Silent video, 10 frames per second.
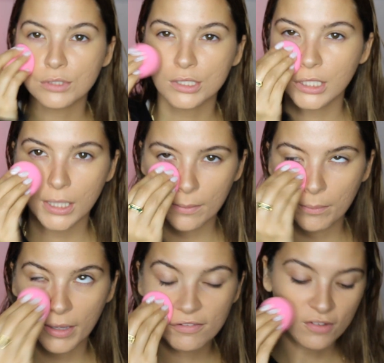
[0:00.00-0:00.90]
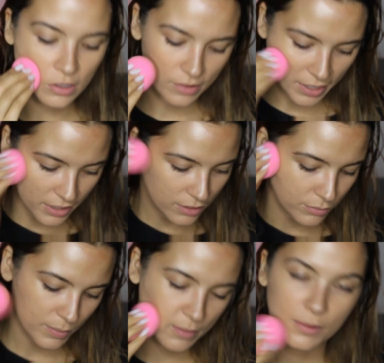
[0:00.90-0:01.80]
just gonna buff all that in
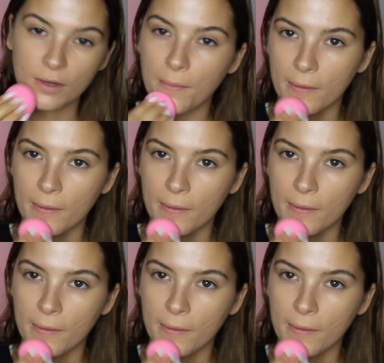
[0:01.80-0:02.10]
with my beauty